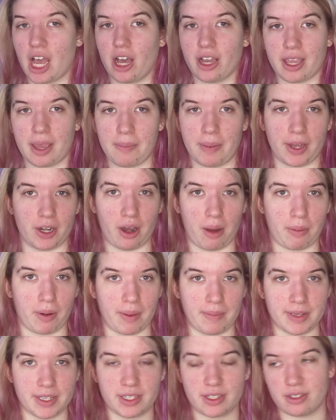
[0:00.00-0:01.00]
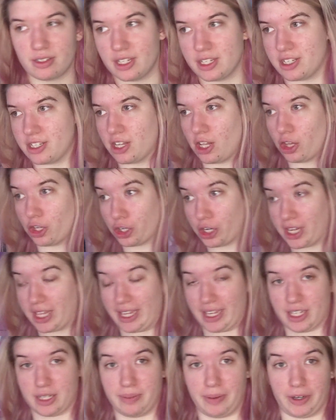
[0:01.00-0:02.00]
I'll get better, I promise. This is a learning
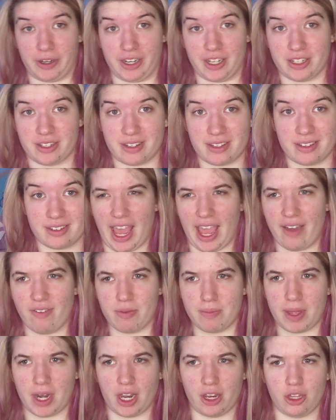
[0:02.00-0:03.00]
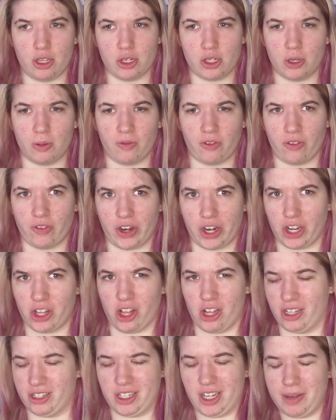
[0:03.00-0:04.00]
experience. I haven't been on YouTube for very
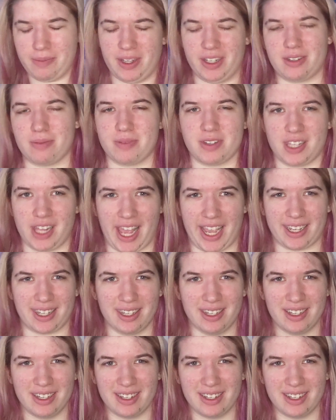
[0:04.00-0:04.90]
long. Cut me some slack.